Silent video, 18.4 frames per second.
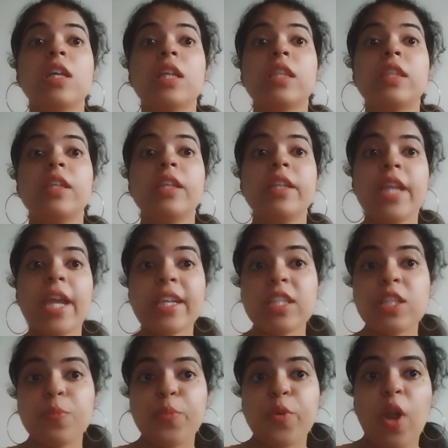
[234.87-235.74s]
The
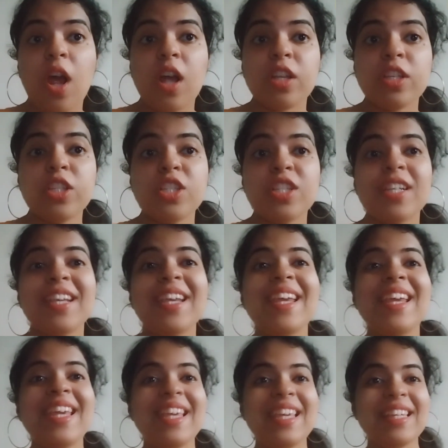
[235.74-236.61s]
next branch
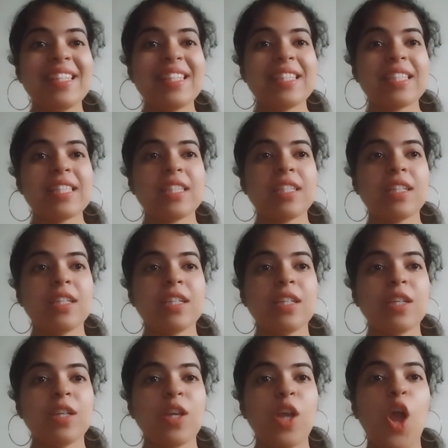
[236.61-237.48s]
is
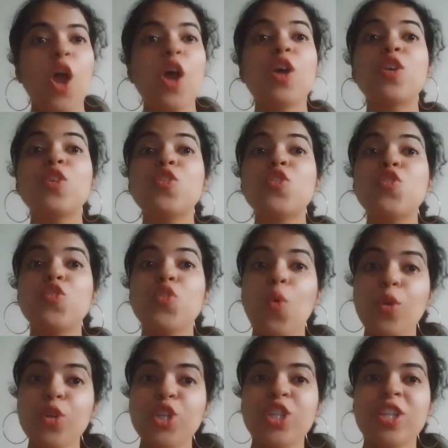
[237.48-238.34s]

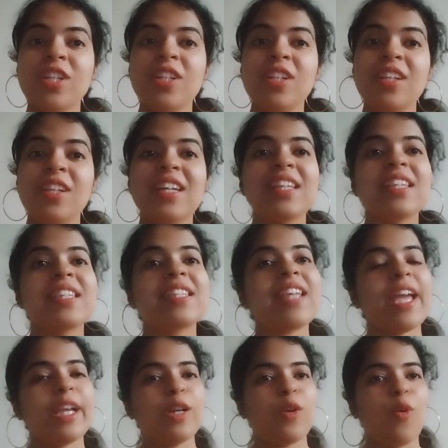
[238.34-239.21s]
social
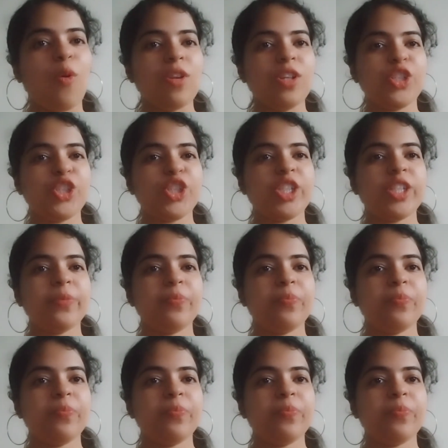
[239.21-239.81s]
psychology.